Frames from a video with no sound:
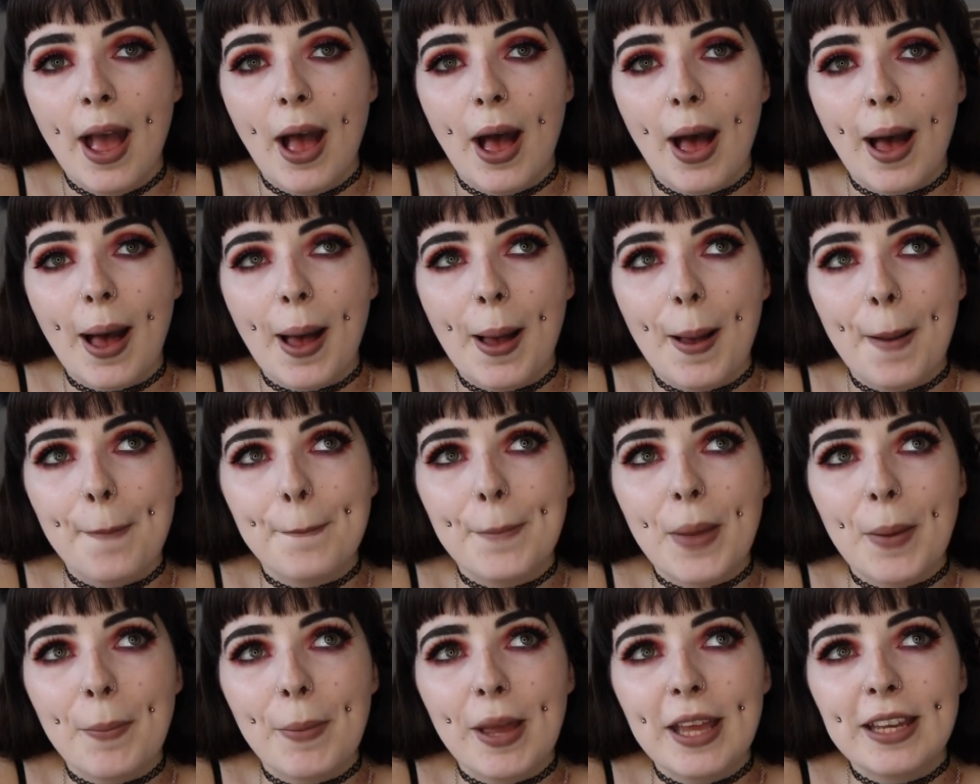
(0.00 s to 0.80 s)

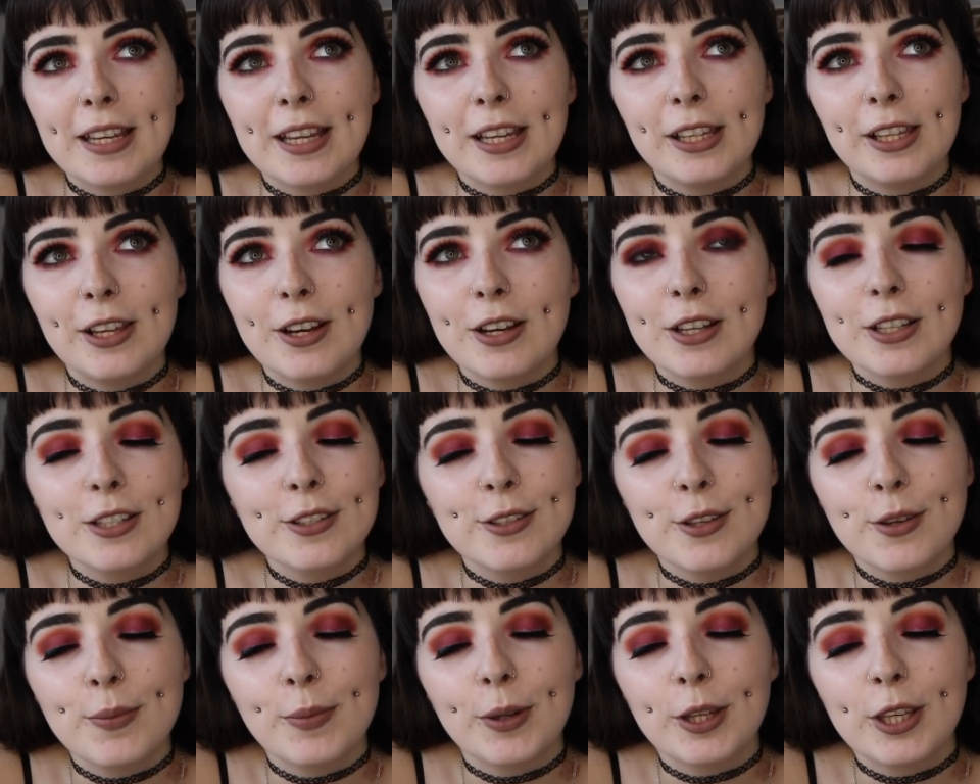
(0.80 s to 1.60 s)
I made it look
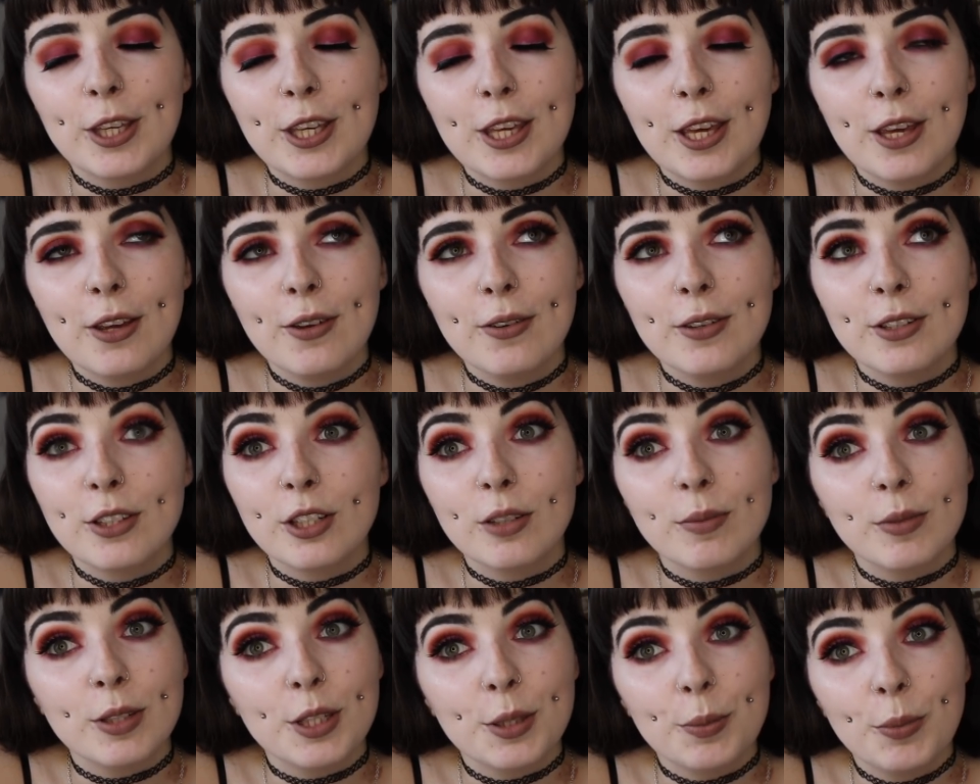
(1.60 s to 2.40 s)
super cute,
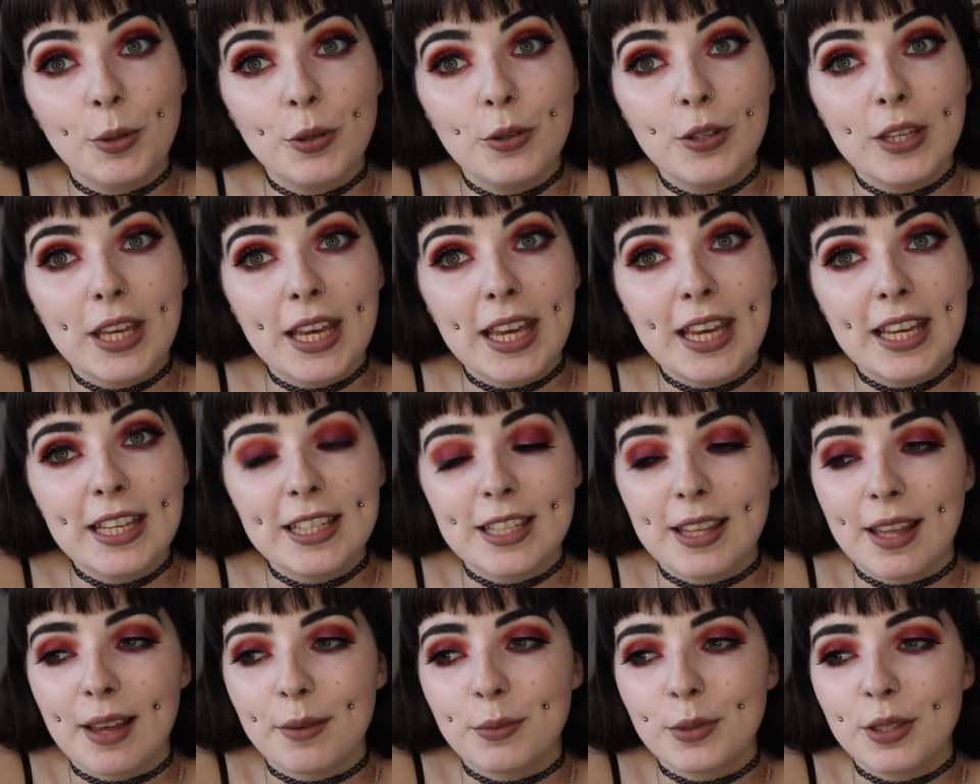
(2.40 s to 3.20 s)
super spooky,
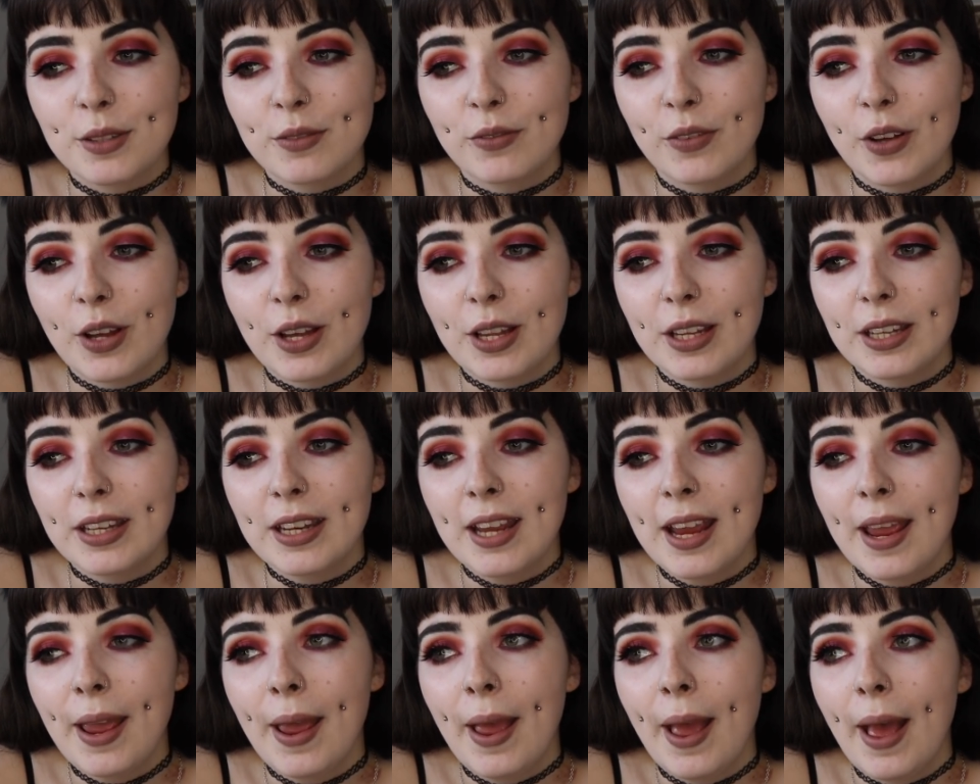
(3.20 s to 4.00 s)
so that was
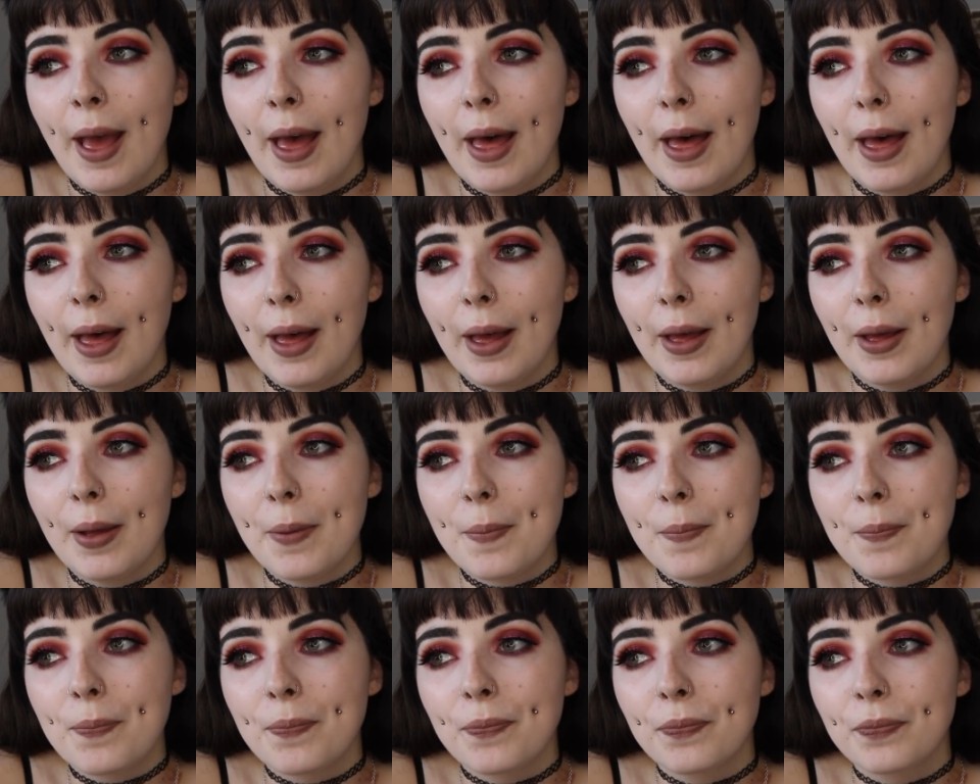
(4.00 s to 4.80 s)
fun.
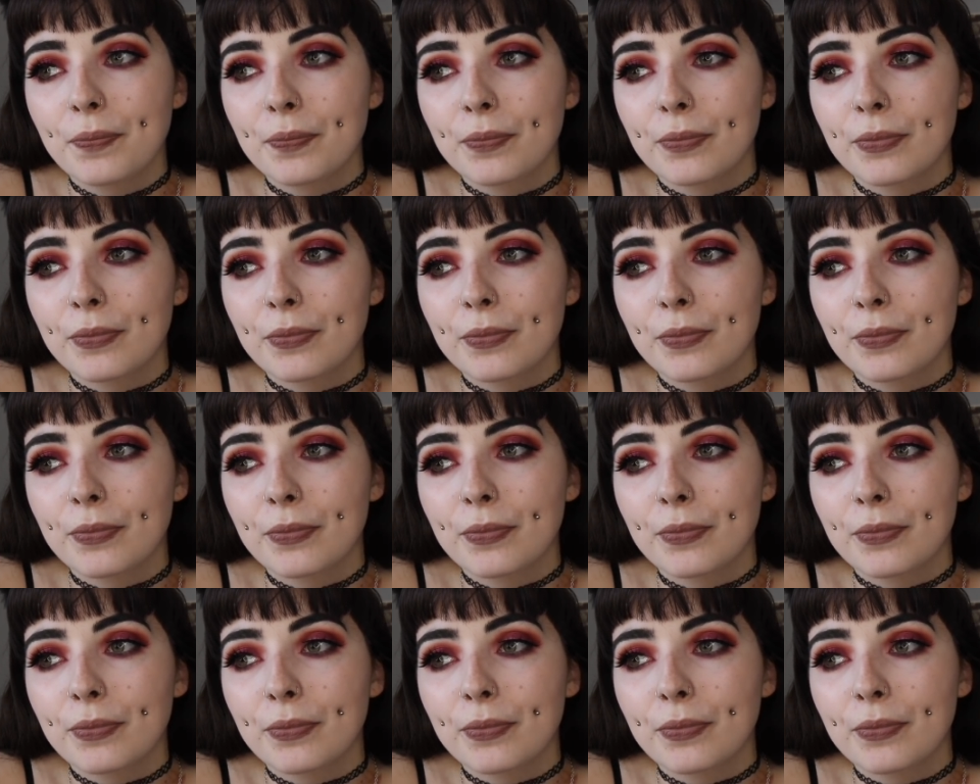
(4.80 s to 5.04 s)
And